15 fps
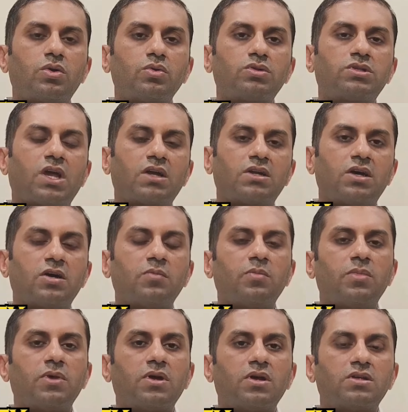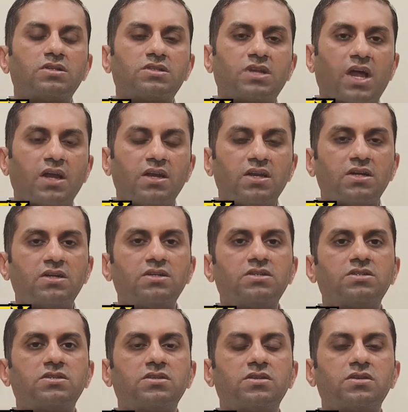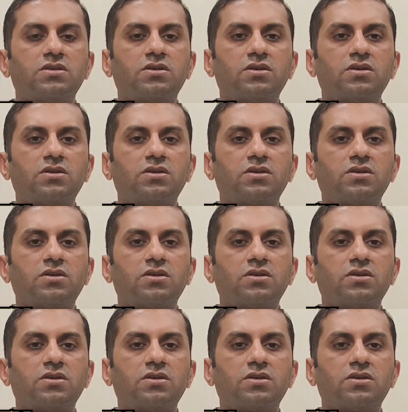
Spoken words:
to set up standards